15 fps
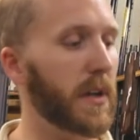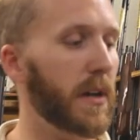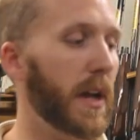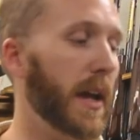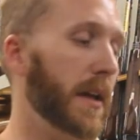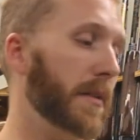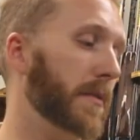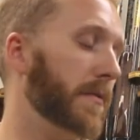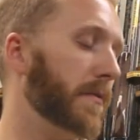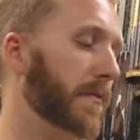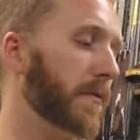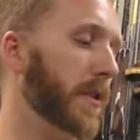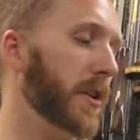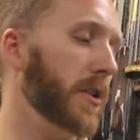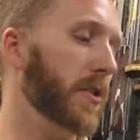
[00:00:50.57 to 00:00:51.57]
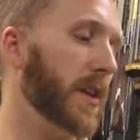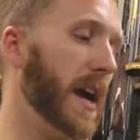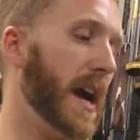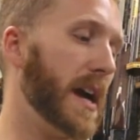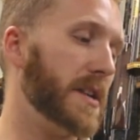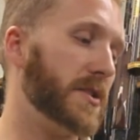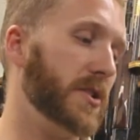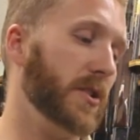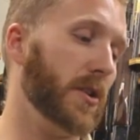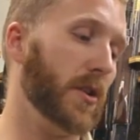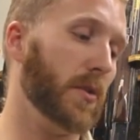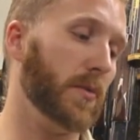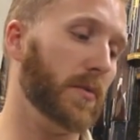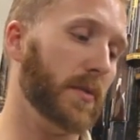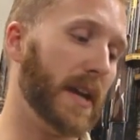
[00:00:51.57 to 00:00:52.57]
And for you new guys, you
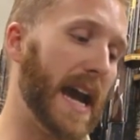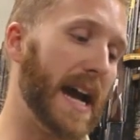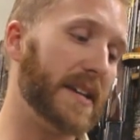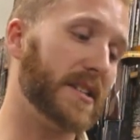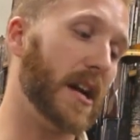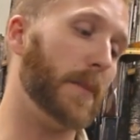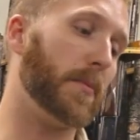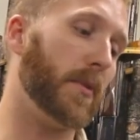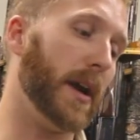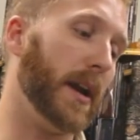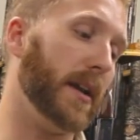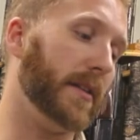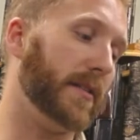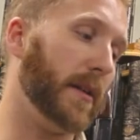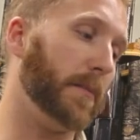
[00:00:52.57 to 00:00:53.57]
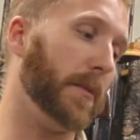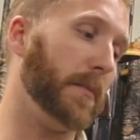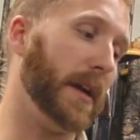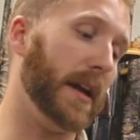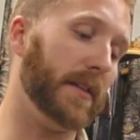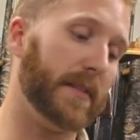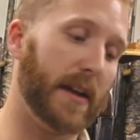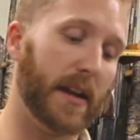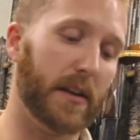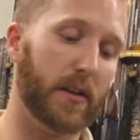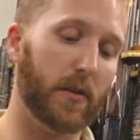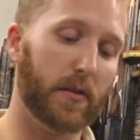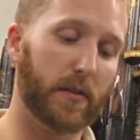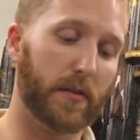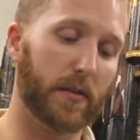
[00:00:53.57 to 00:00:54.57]
know, gas-operated simply means that it
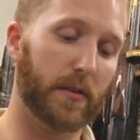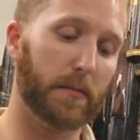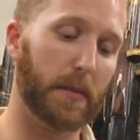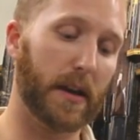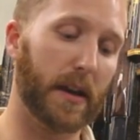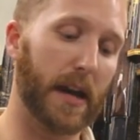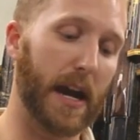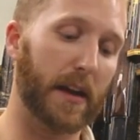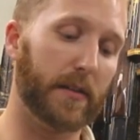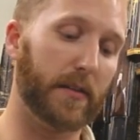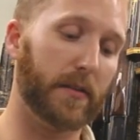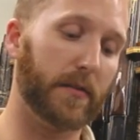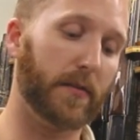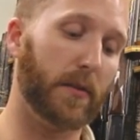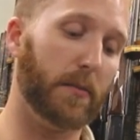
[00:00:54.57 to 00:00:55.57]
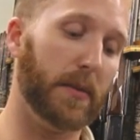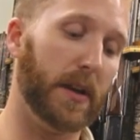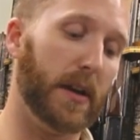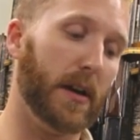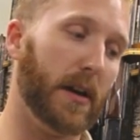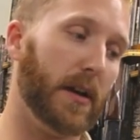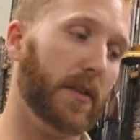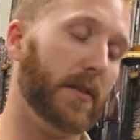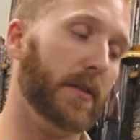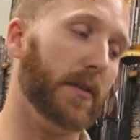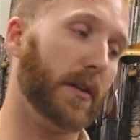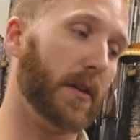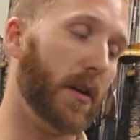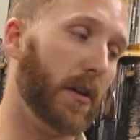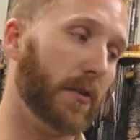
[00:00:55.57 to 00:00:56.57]
uses the spent gases from
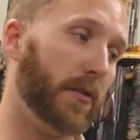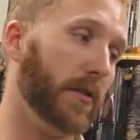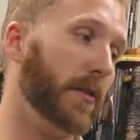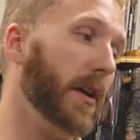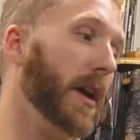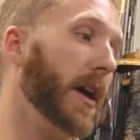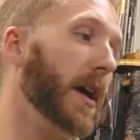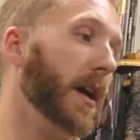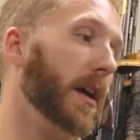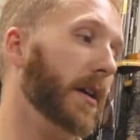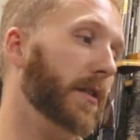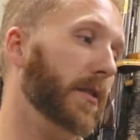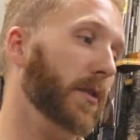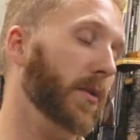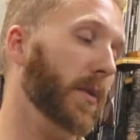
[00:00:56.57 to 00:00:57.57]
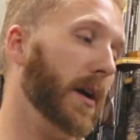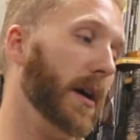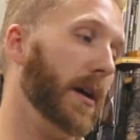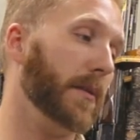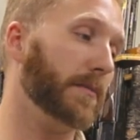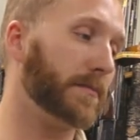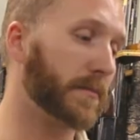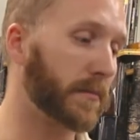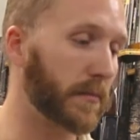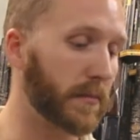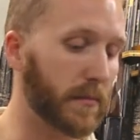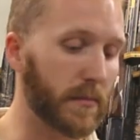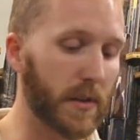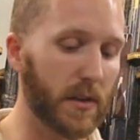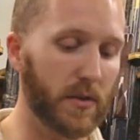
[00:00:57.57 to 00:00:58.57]
the cartridge to
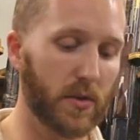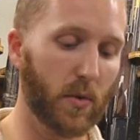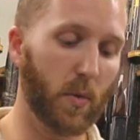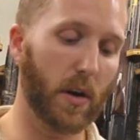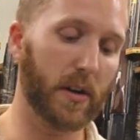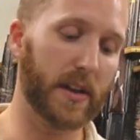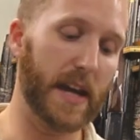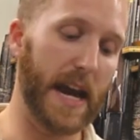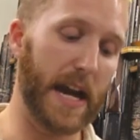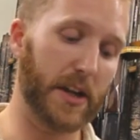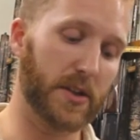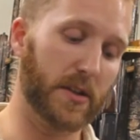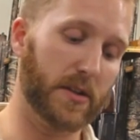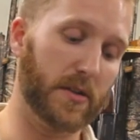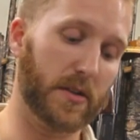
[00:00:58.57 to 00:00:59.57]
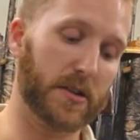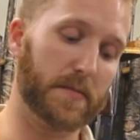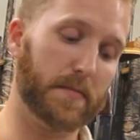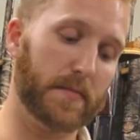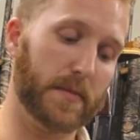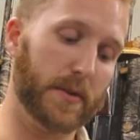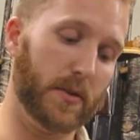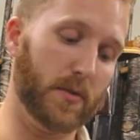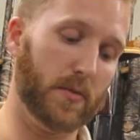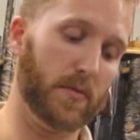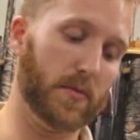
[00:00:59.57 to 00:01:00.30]
work the action to extract